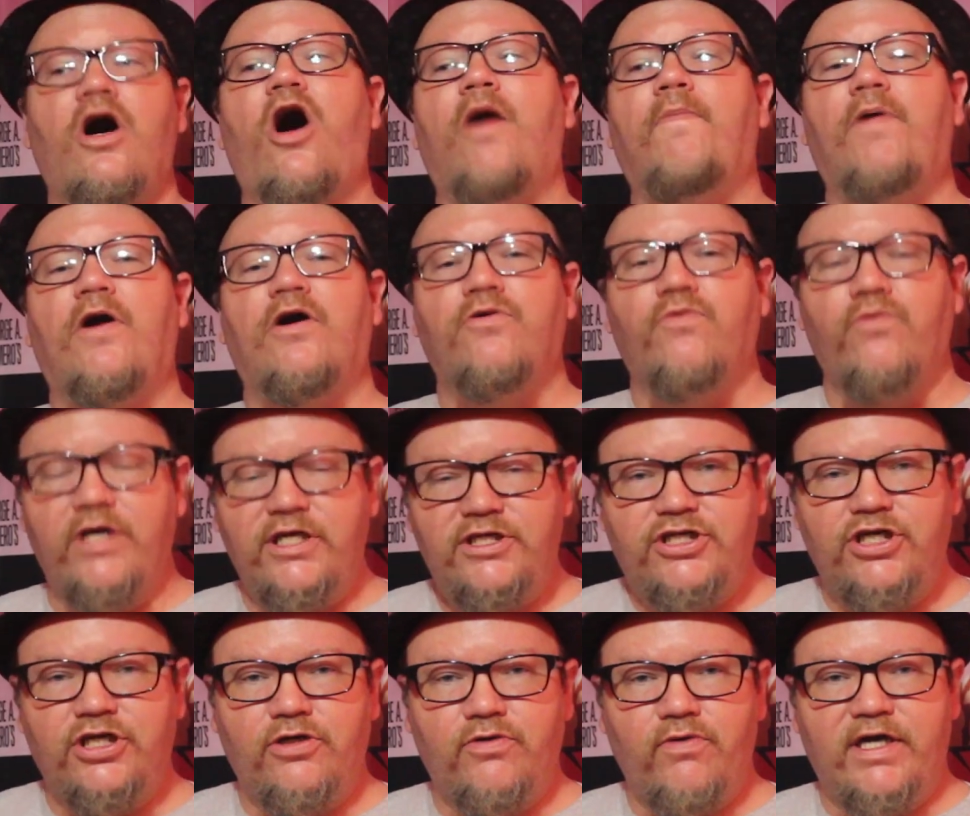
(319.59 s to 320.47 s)
Upon
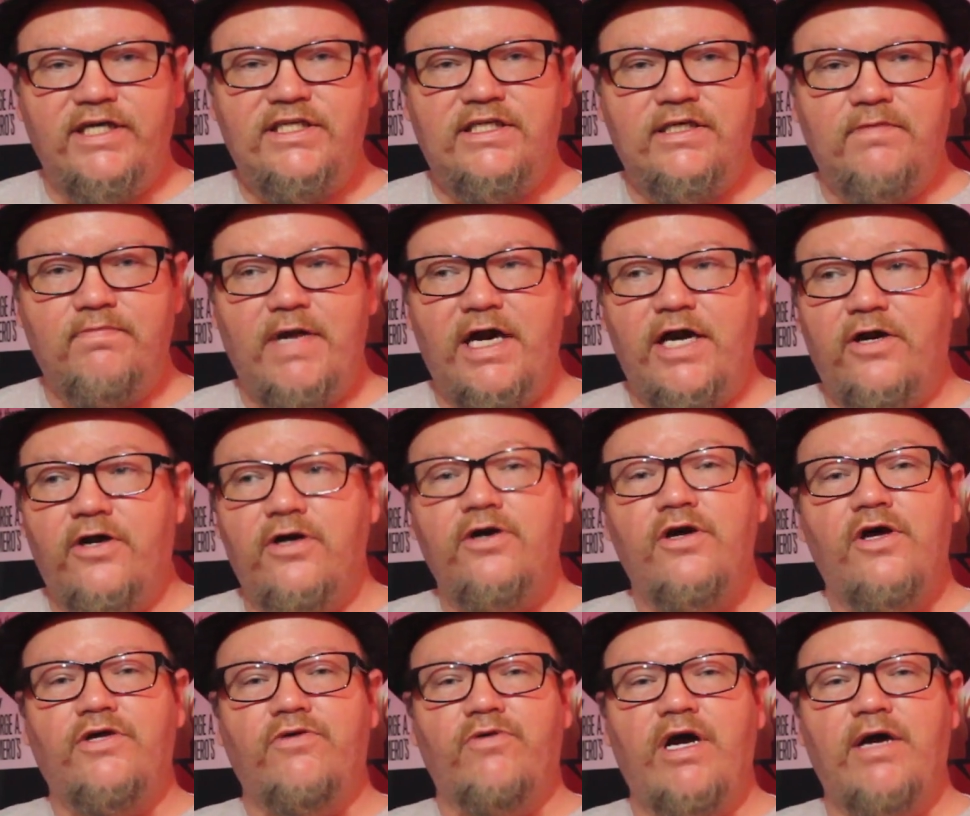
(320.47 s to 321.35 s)
reaching Gracie
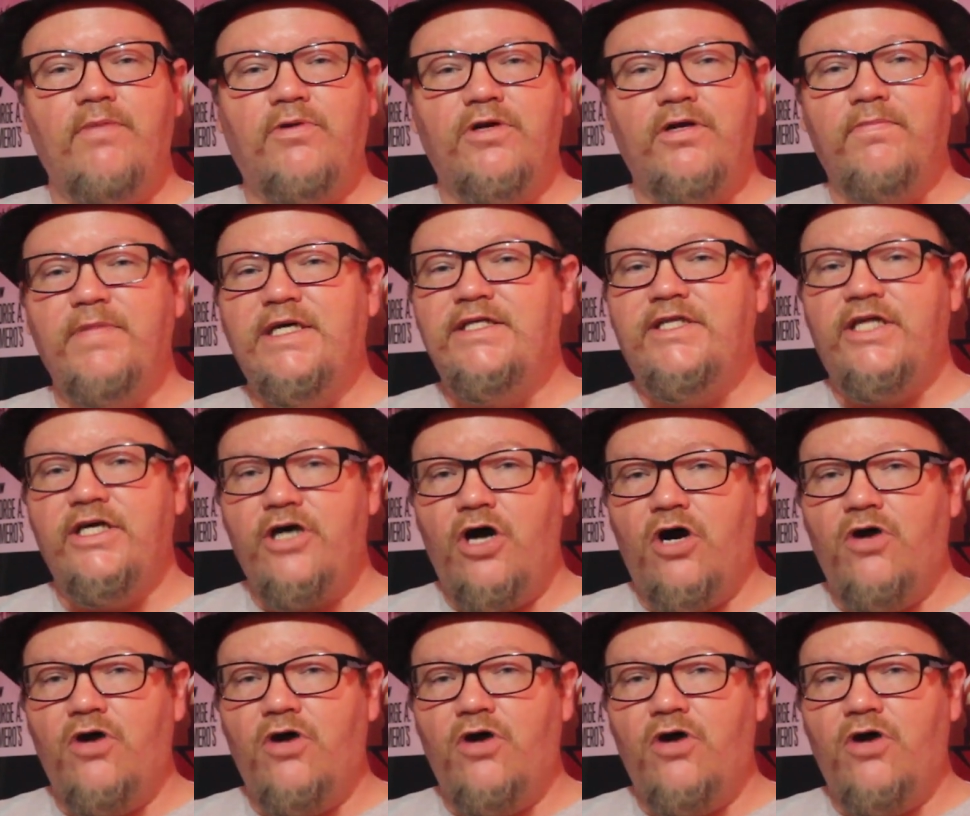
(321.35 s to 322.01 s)
Manor, they're able to meet the